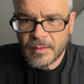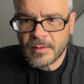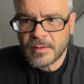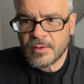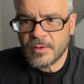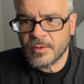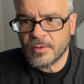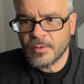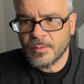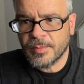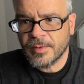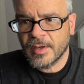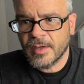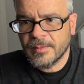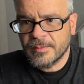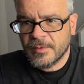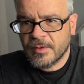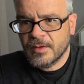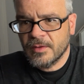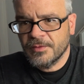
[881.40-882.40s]
Cocoa
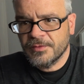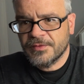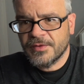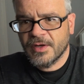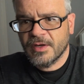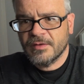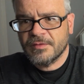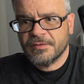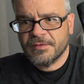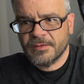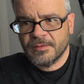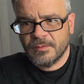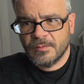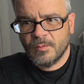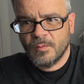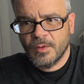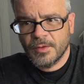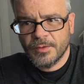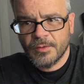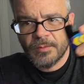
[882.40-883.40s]
Prime closed off
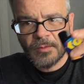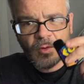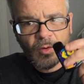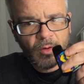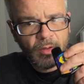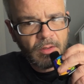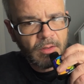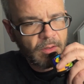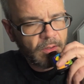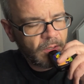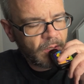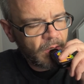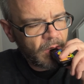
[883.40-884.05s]
1 ohm coil.